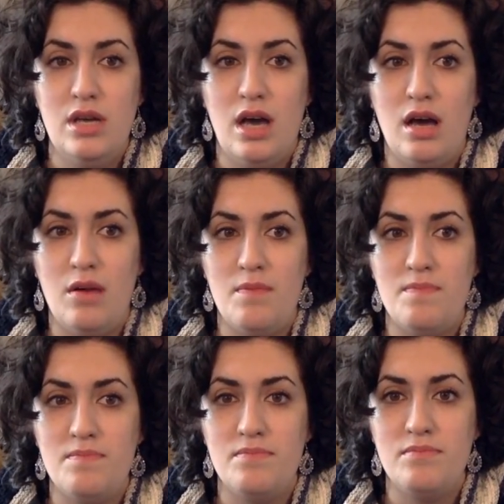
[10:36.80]

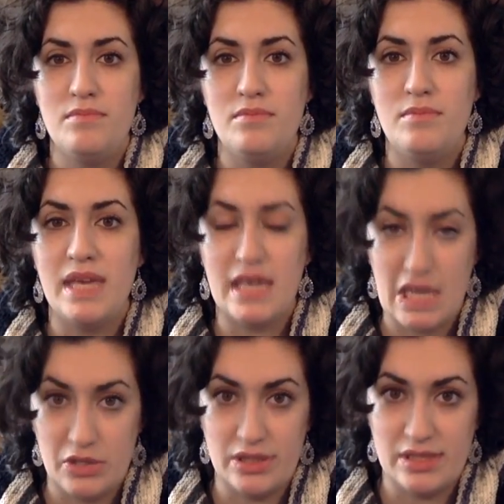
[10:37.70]
um, make
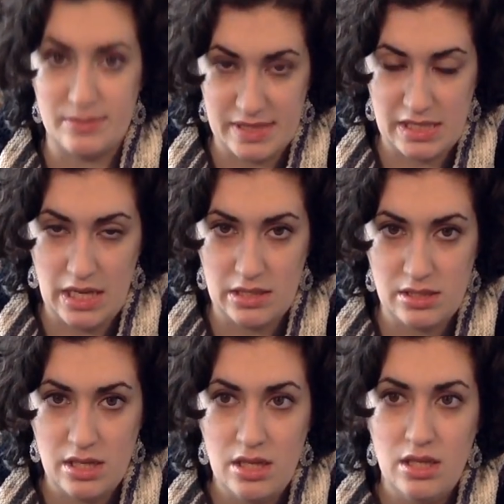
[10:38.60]
careless
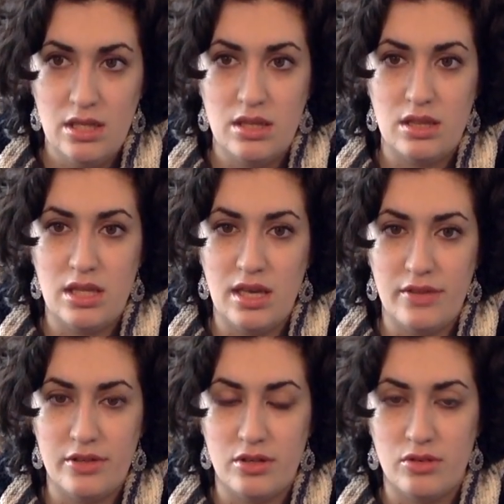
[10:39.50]
mistakes. The
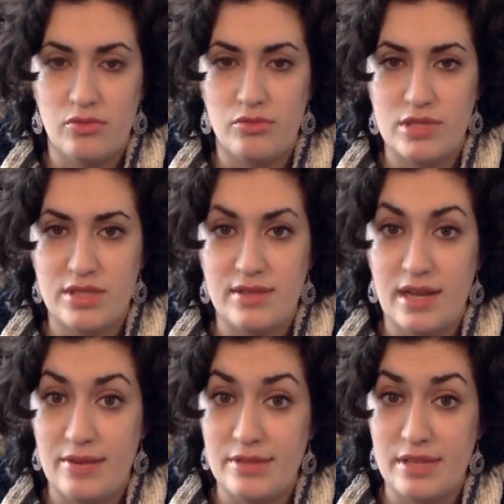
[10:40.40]
other reason that
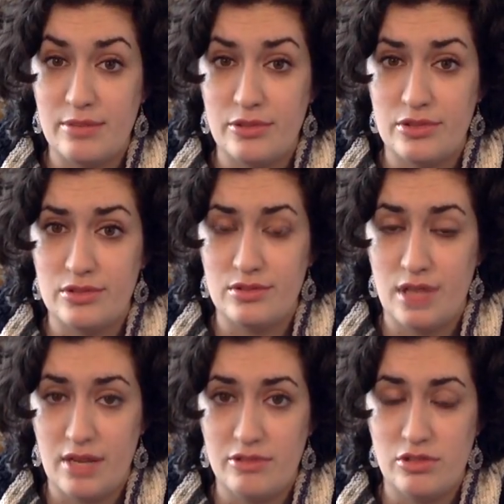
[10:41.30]
I was able to, that
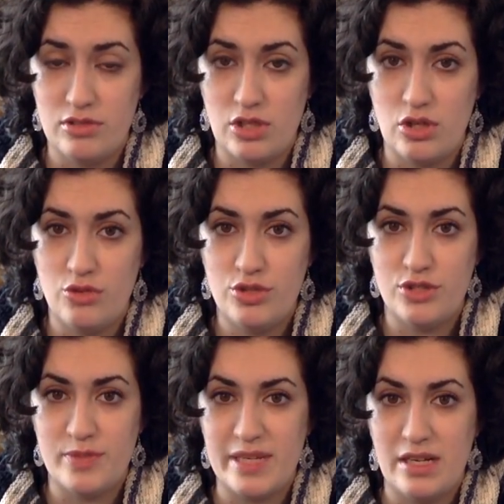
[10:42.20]
I was using notes, is
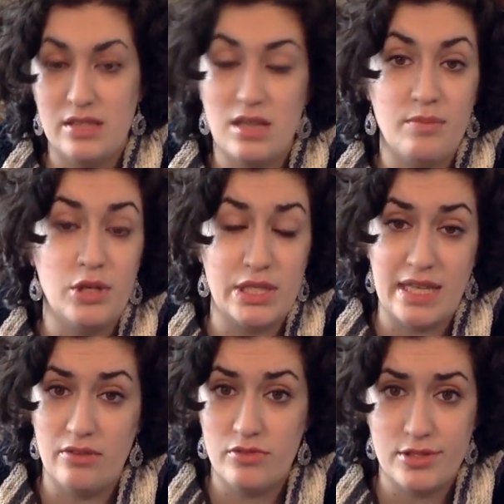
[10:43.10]
because I put it
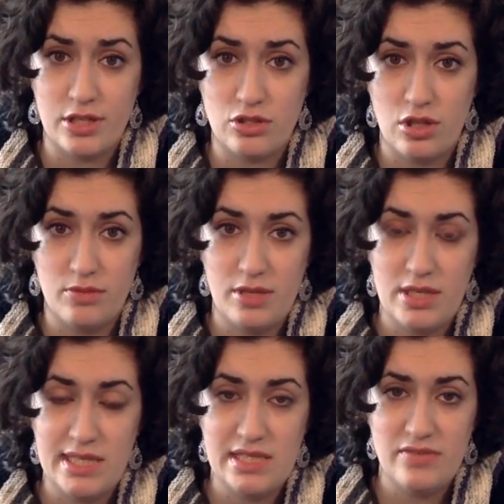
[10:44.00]
down for such long
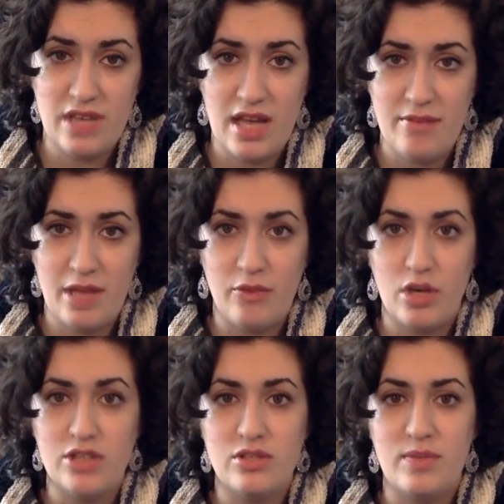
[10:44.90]
periods of time. I
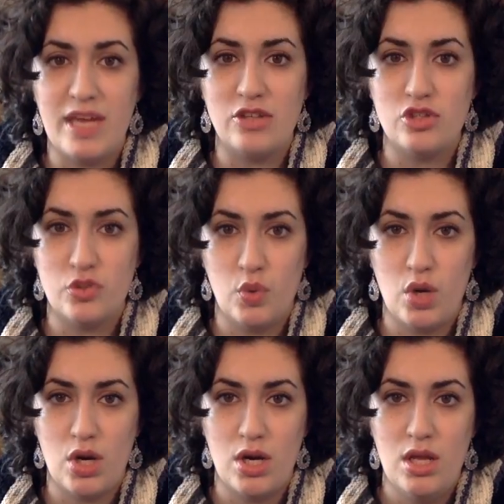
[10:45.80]
wanted to make
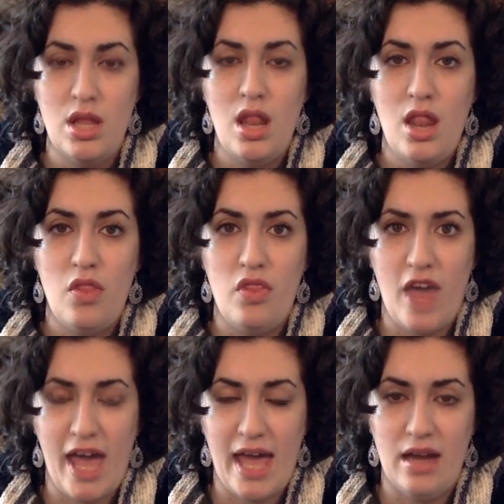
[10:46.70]
sure
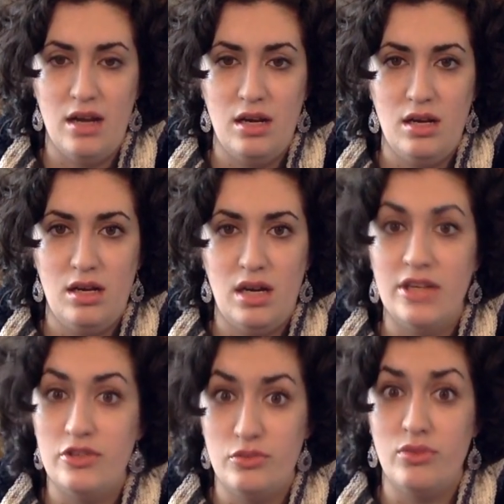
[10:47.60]
that I
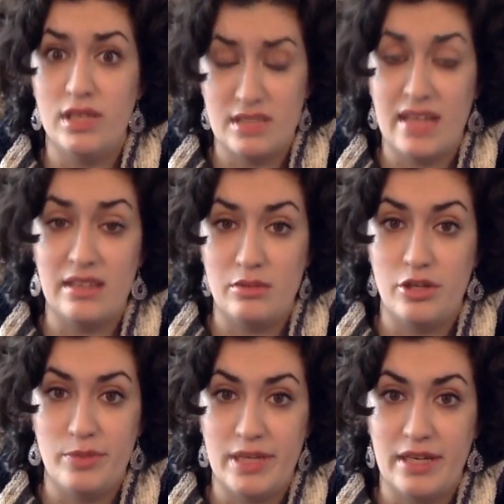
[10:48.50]
knew exactly where
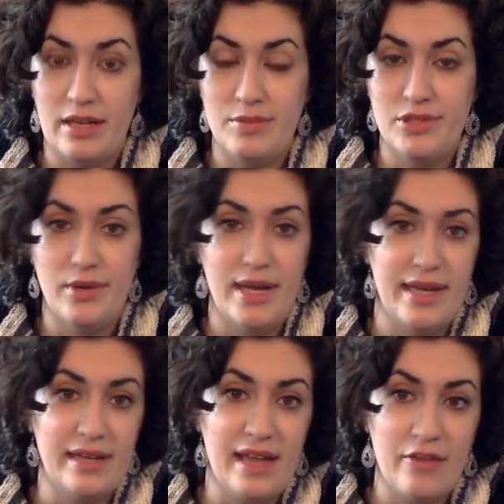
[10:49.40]
to pick it up. So I
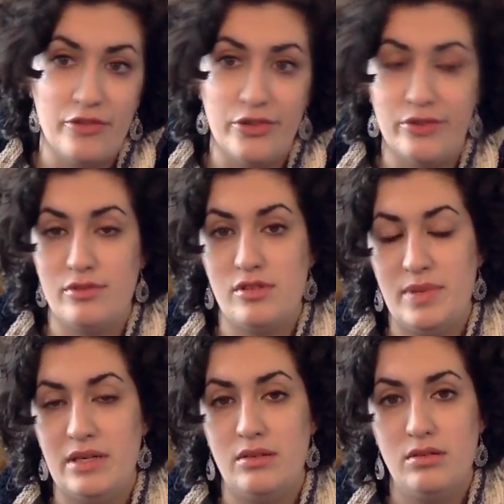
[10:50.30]
had careful notes
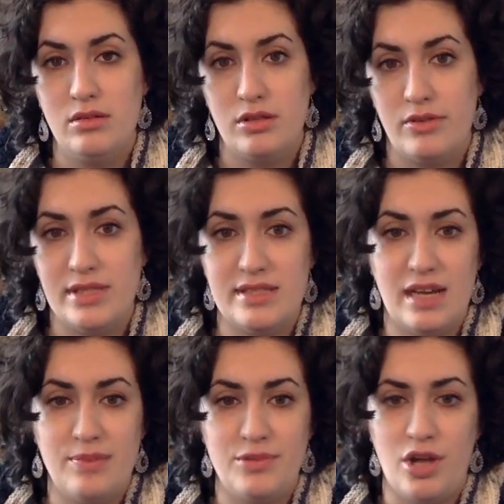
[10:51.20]
about, you know, I
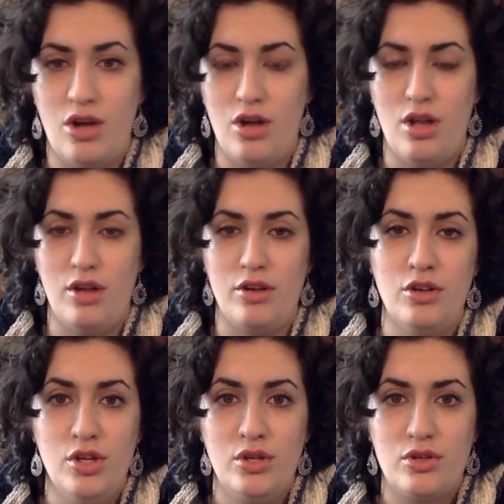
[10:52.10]
stopped on
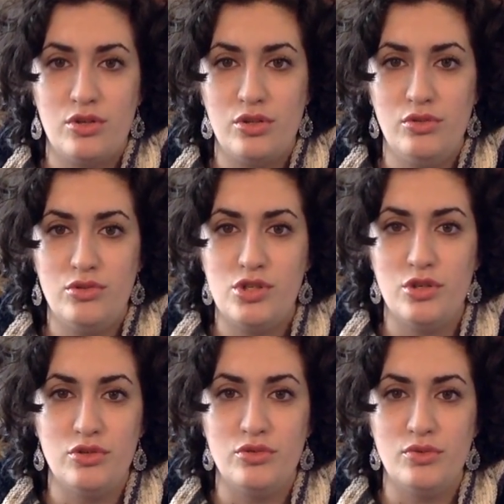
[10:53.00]
clue
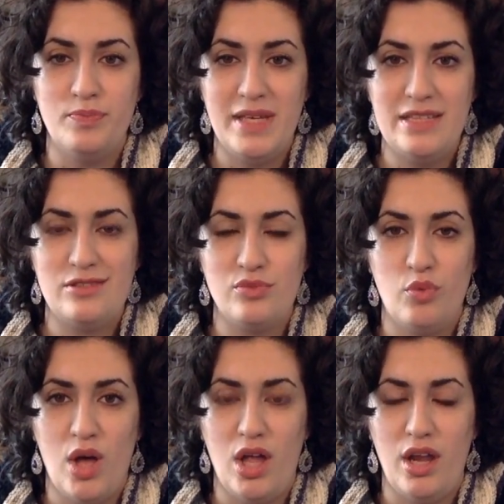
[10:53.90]
two, piece
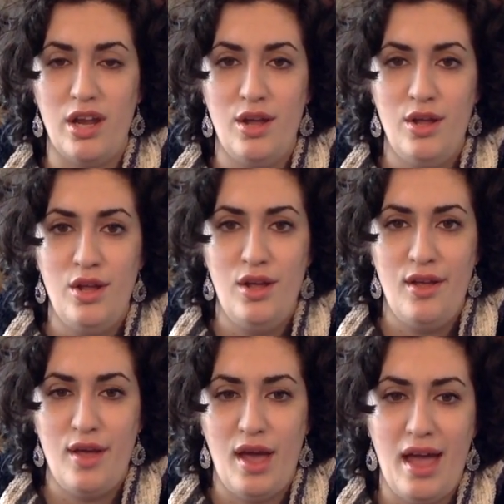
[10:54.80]
one,
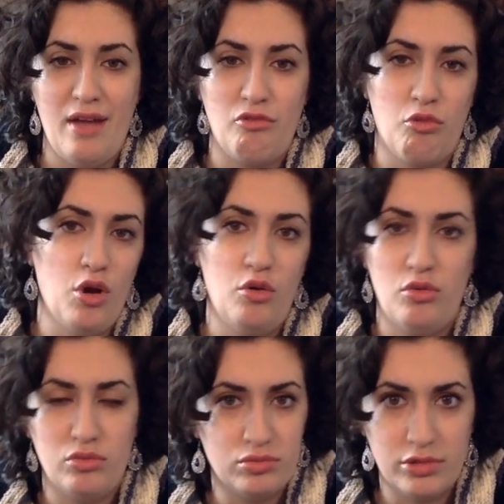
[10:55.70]
at
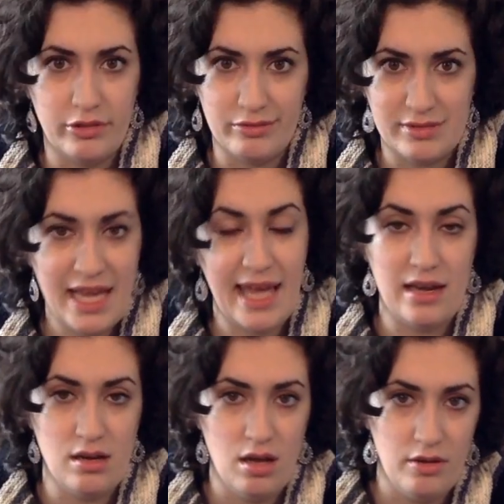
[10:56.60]
row, you know,
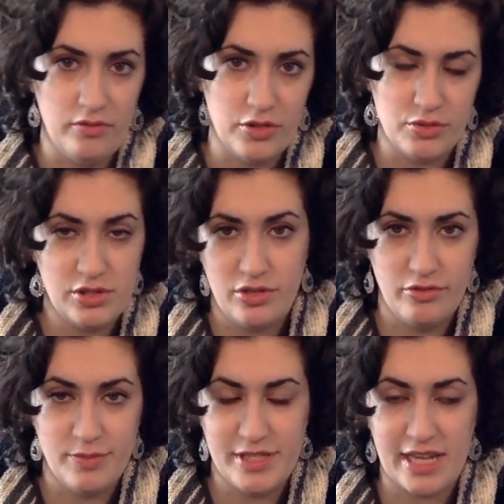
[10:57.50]
ten of the twisted
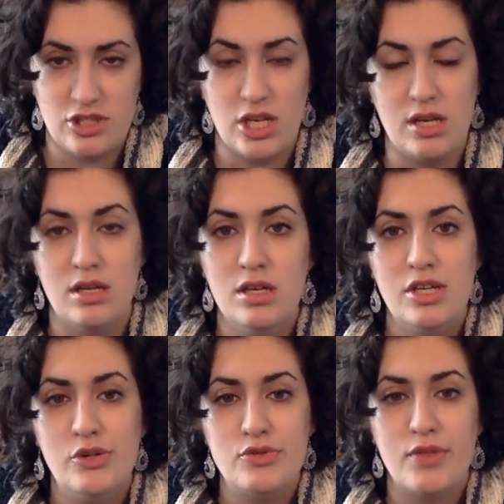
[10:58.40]
rib section,
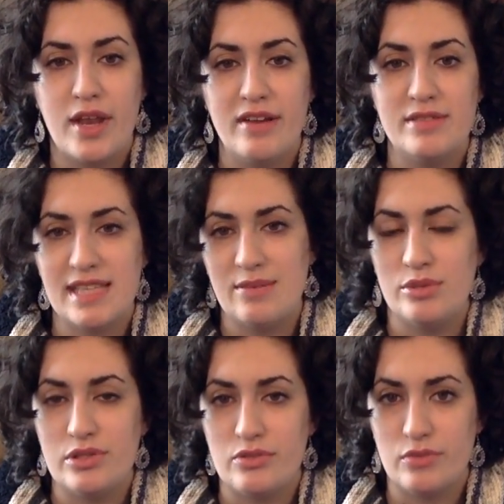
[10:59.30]
so that I was
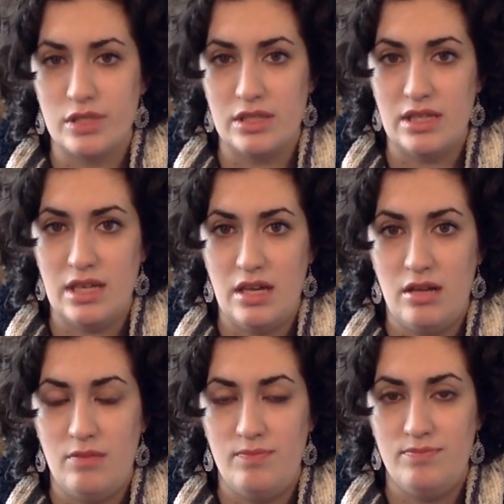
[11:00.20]
able to really
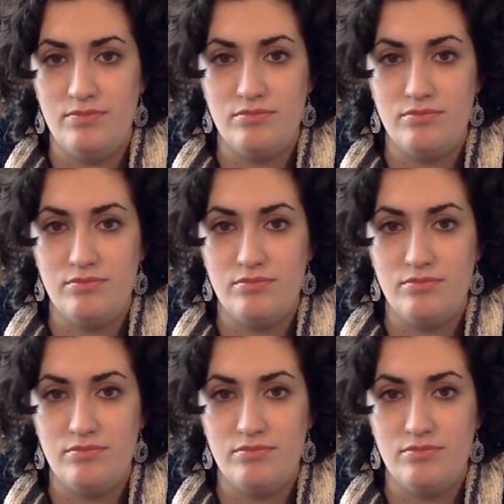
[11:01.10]
um,